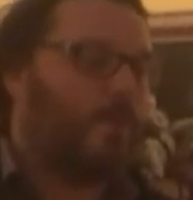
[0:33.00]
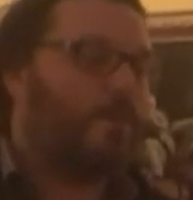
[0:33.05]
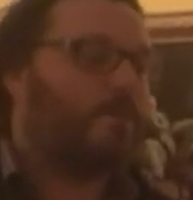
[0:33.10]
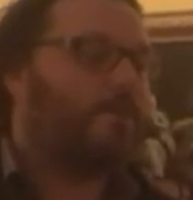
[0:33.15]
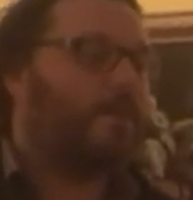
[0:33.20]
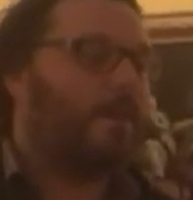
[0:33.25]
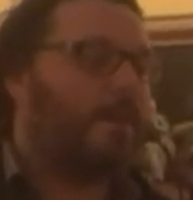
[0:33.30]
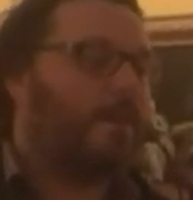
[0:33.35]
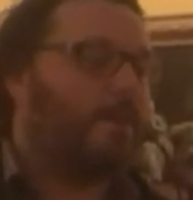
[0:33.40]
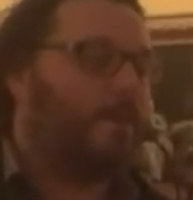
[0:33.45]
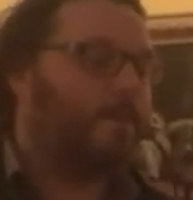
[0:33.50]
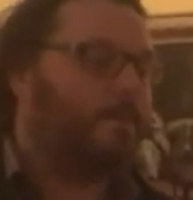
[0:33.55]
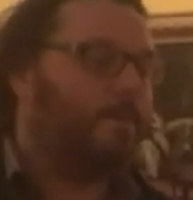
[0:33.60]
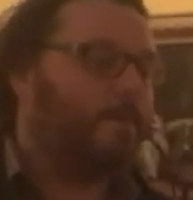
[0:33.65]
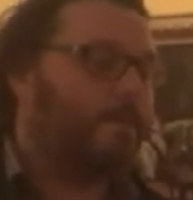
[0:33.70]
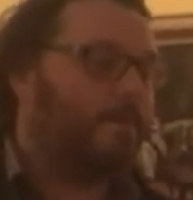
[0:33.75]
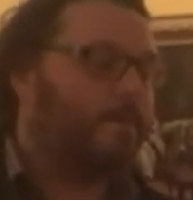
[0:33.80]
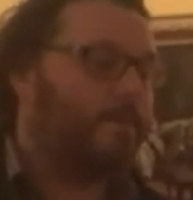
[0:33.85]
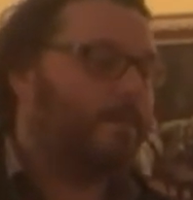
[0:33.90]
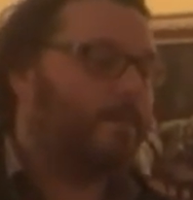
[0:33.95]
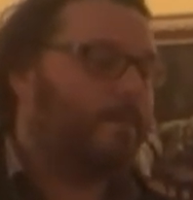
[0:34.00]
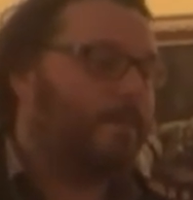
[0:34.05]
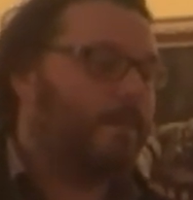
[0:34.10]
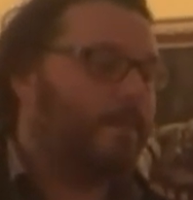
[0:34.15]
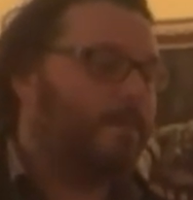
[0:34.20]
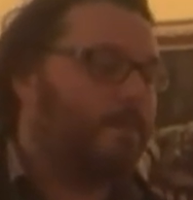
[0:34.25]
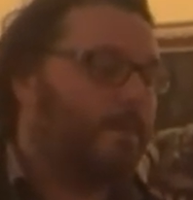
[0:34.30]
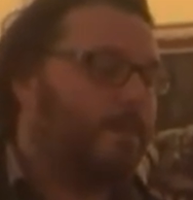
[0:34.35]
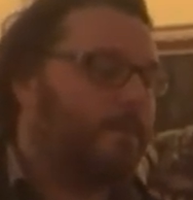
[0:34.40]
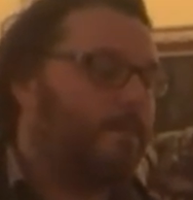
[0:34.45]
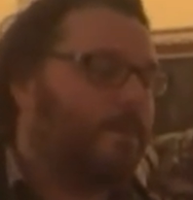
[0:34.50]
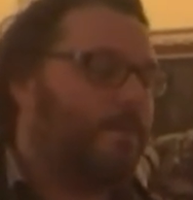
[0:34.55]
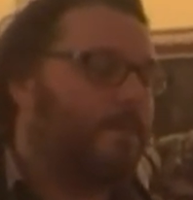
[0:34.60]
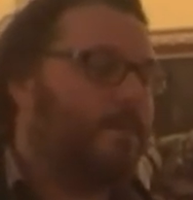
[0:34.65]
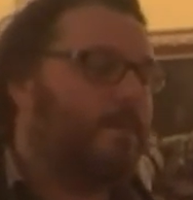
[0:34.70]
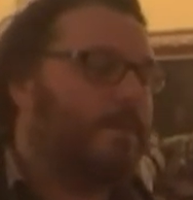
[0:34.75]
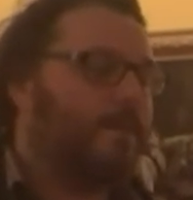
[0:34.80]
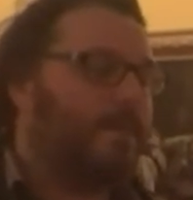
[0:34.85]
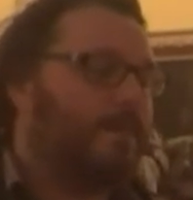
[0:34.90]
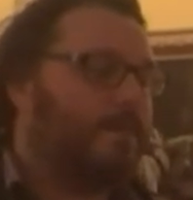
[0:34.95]
profile the
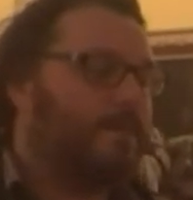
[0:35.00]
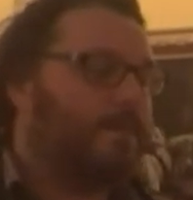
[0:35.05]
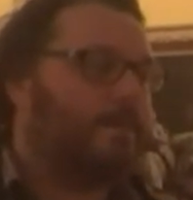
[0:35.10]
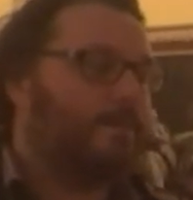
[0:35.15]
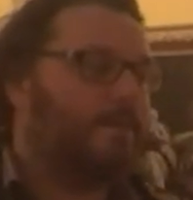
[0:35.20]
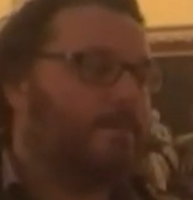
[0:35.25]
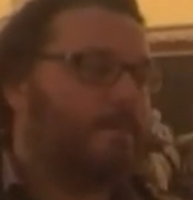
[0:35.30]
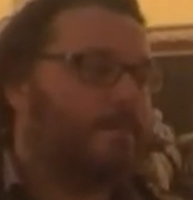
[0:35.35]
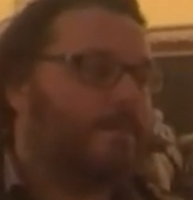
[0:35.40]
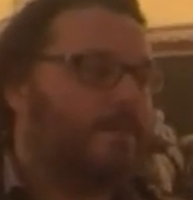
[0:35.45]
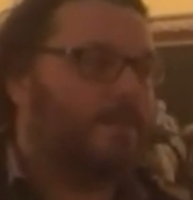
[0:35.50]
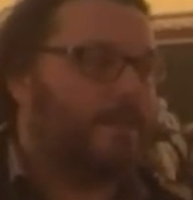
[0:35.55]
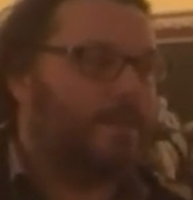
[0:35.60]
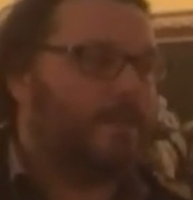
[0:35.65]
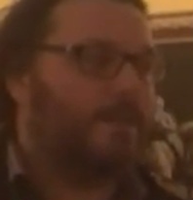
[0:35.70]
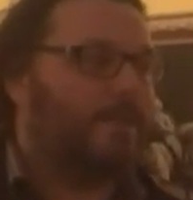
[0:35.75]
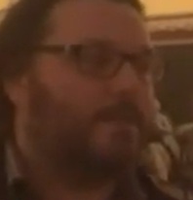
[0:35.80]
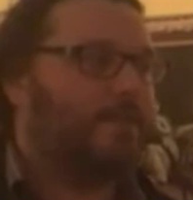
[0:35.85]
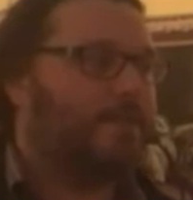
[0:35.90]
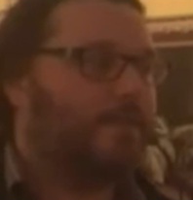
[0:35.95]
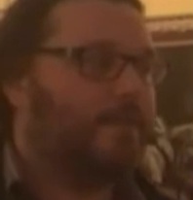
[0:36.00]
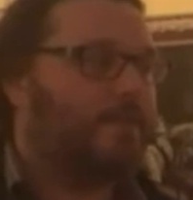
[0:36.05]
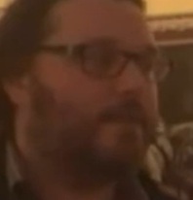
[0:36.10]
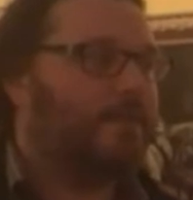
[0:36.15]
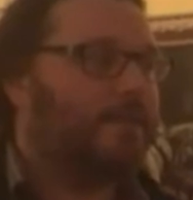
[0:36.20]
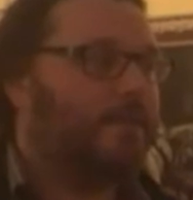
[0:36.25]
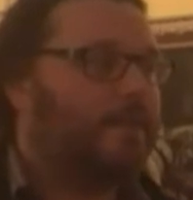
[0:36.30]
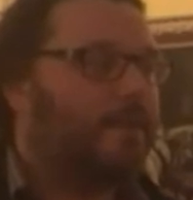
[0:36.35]
people that it sees.